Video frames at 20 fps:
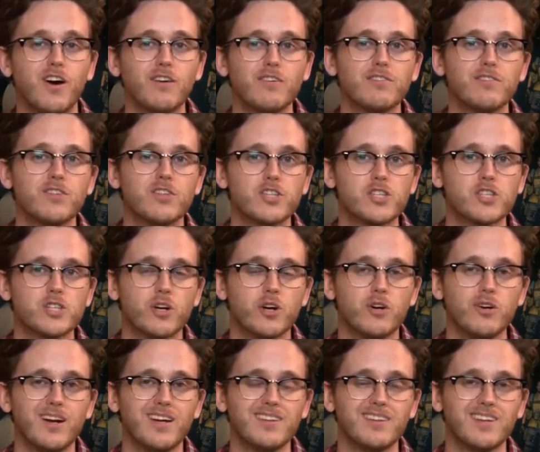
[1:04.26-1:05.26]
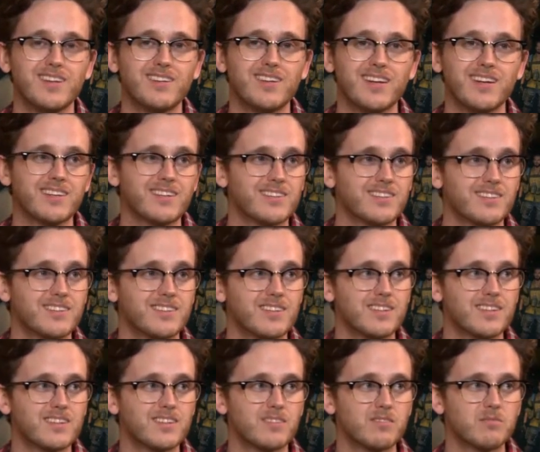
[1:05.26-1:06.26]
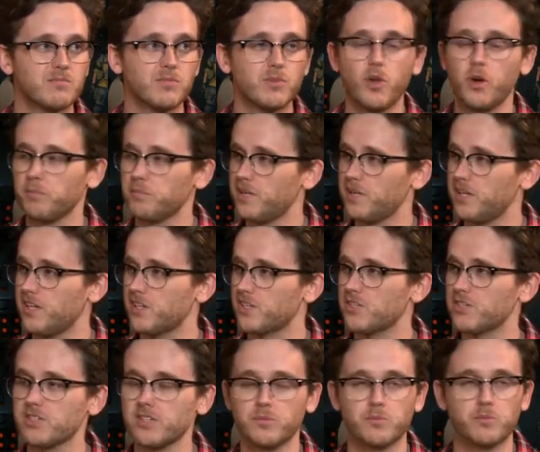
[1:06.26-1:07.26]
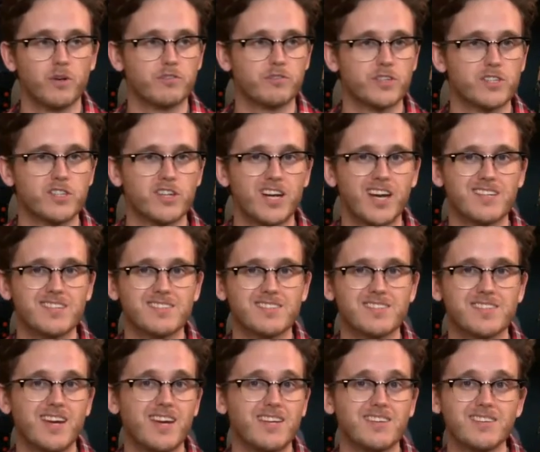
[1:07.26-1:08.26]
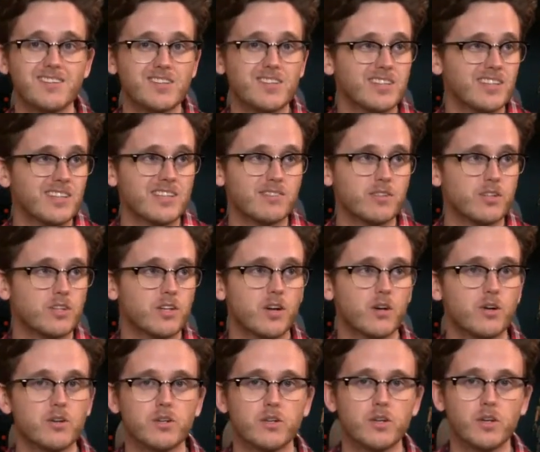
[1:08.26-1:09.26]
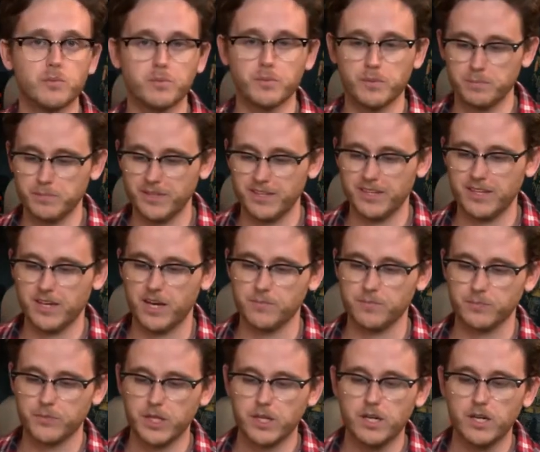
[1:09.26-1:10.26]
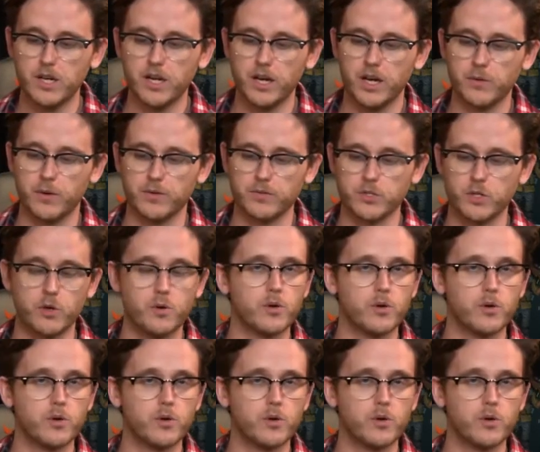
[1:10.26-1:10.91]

of the show, and then they can not be interested in what Frederick has to say, and then you can leave. You can play the game. Anyway, so